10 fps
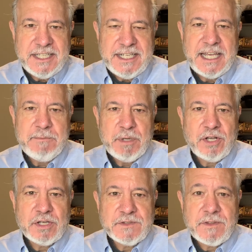day
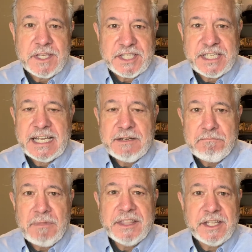because for the second
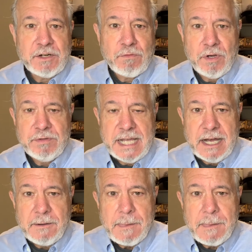month in a row now,